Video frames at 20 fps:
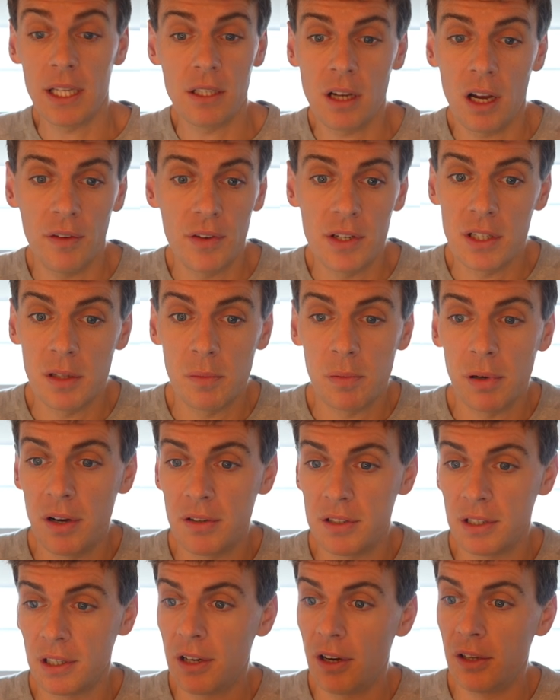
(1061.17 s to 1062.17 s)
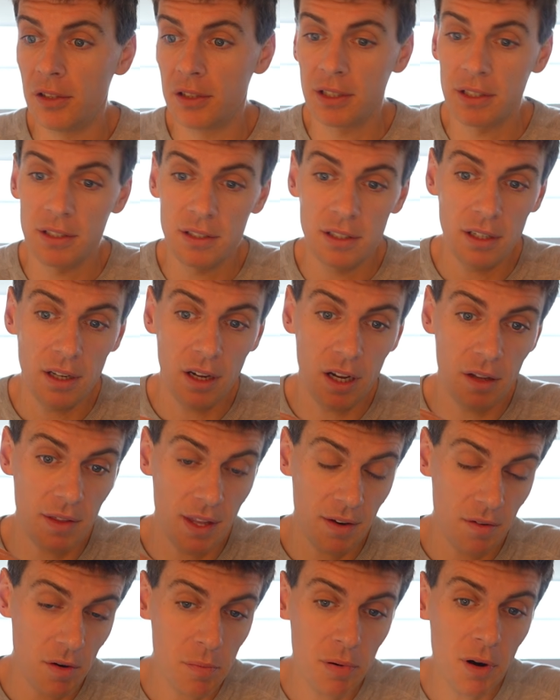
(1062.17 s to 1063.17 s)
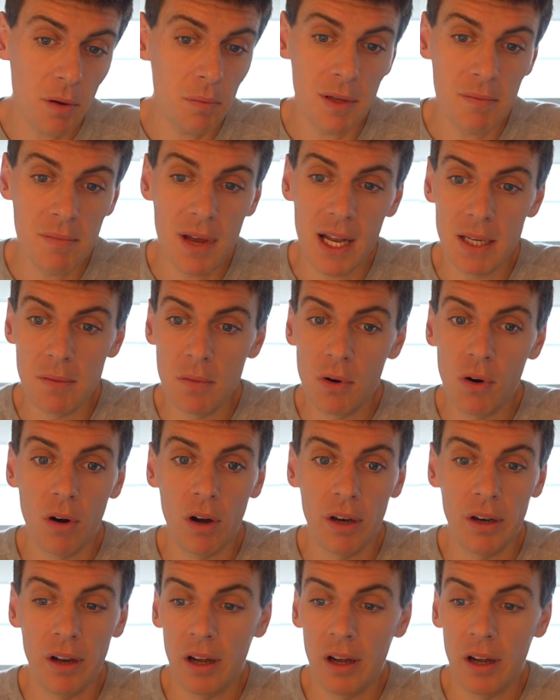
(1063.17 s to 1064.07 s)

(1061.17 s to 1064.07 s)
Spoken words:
dive into the pros and cons, because there are probably many more,